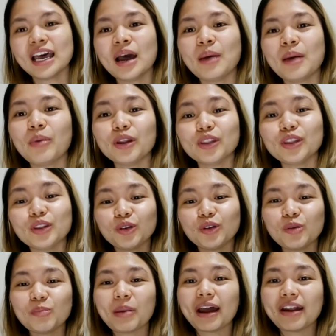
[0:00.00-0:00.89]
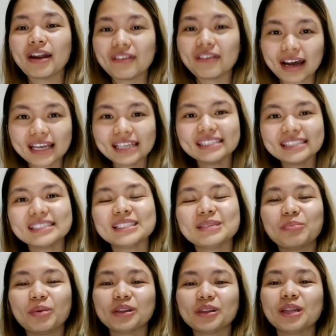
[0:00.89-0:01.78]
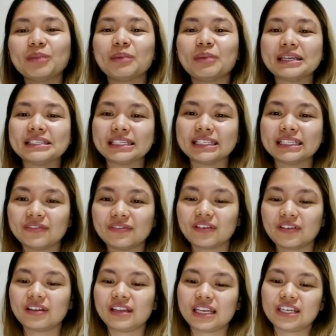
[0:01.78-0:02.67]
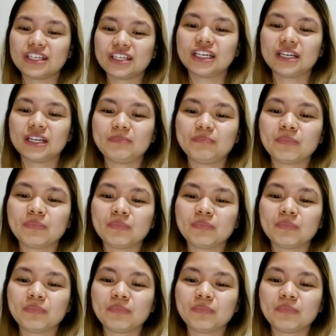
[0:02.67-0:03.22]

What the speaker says: brought to you by RYSE and supported by Citi Foundation.